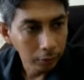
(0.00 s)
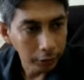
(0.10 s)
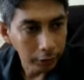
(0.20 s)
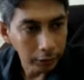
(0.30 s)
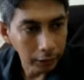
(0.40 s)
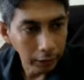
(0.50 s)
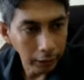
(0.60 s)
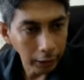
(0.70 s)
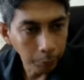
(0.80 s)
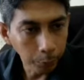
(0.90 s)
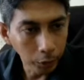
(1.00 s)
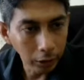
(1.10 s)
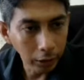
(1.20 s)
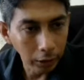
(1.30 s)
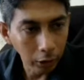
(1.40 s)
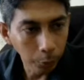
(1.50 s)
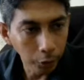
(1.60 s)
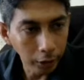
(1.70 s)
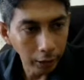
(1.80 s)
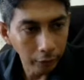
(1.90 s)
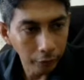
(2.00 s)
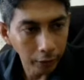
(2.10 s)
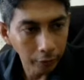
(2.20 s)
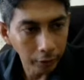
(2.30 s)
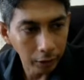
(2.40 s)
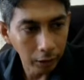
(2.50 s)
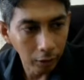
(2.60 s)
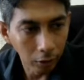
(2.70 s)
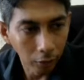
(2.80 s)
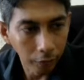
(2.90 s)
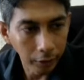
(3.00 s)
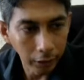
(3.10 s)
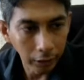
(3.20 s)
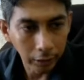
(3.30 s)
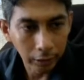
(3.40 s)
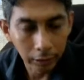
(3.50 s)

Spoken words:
which is the input, output, and peripheral of the